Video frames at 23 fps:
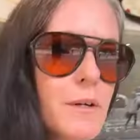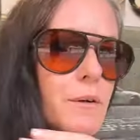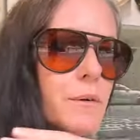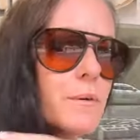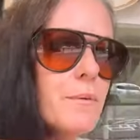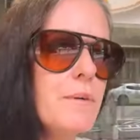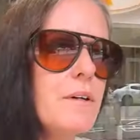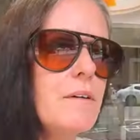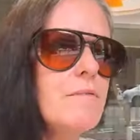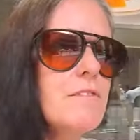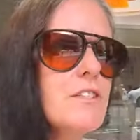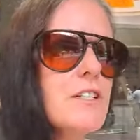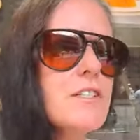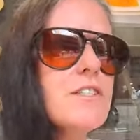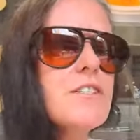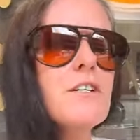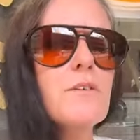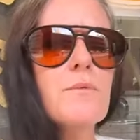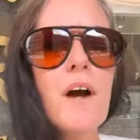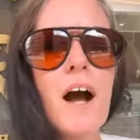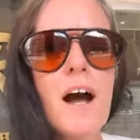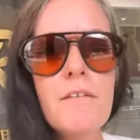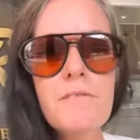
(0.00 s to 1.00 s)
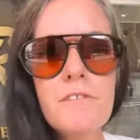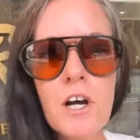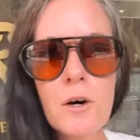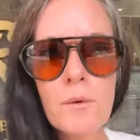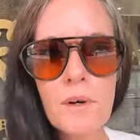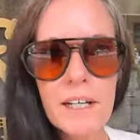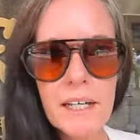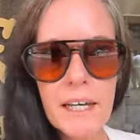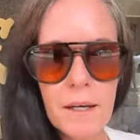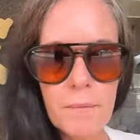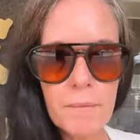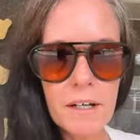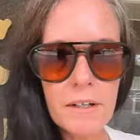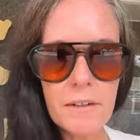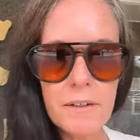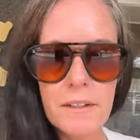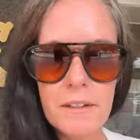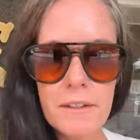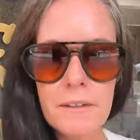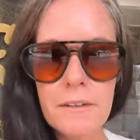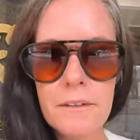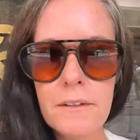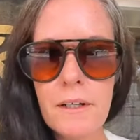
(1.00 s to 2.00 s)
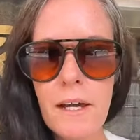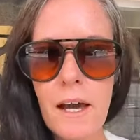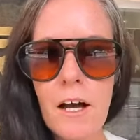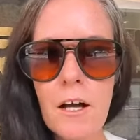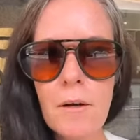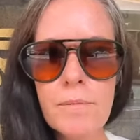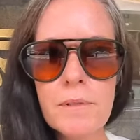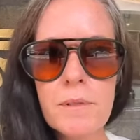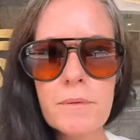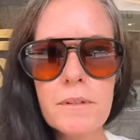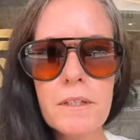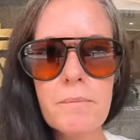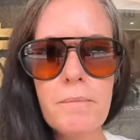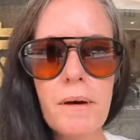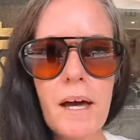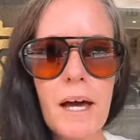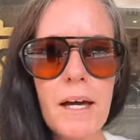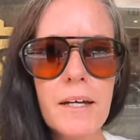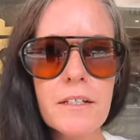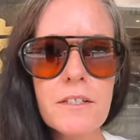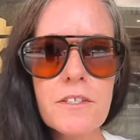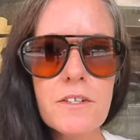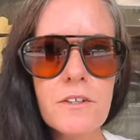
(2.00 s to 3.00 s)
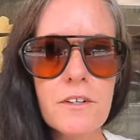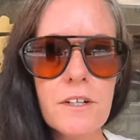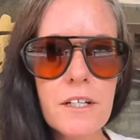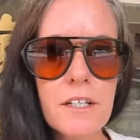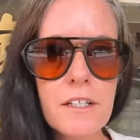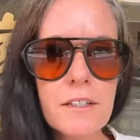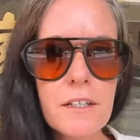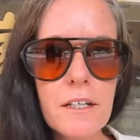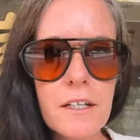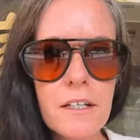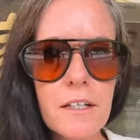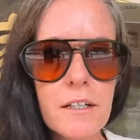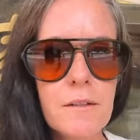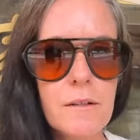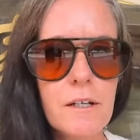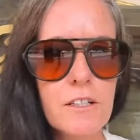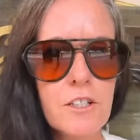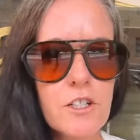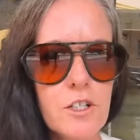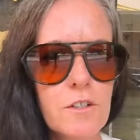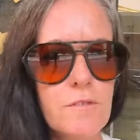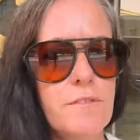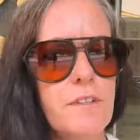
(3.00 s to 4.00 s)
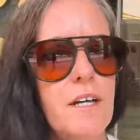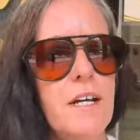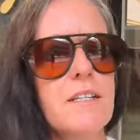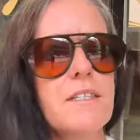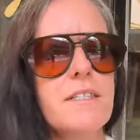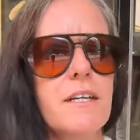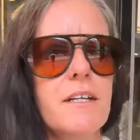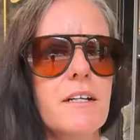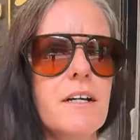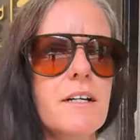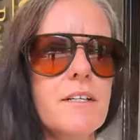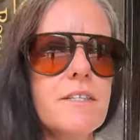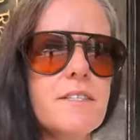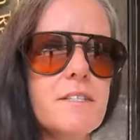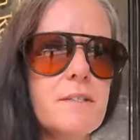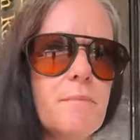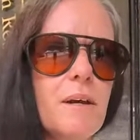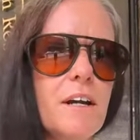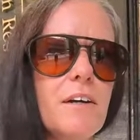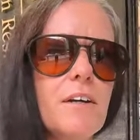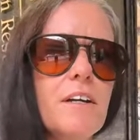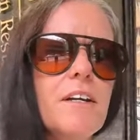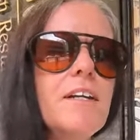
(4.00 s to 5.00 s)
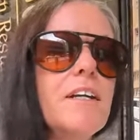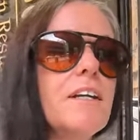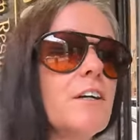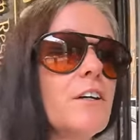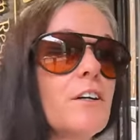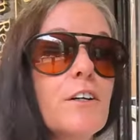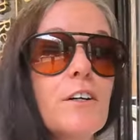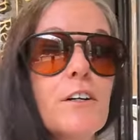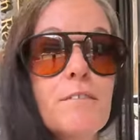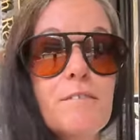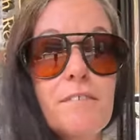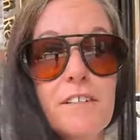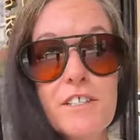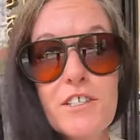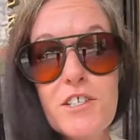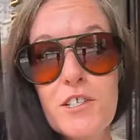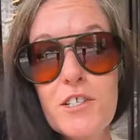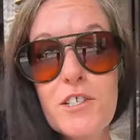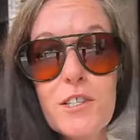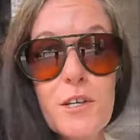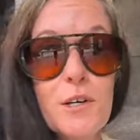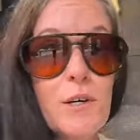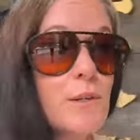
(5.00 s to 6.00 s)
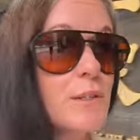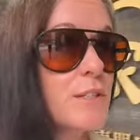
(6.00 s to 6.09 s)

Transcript: So we've just arrived. No one came out and helped with the bags or anything. I'm not sure if that's like customary here or if it's just the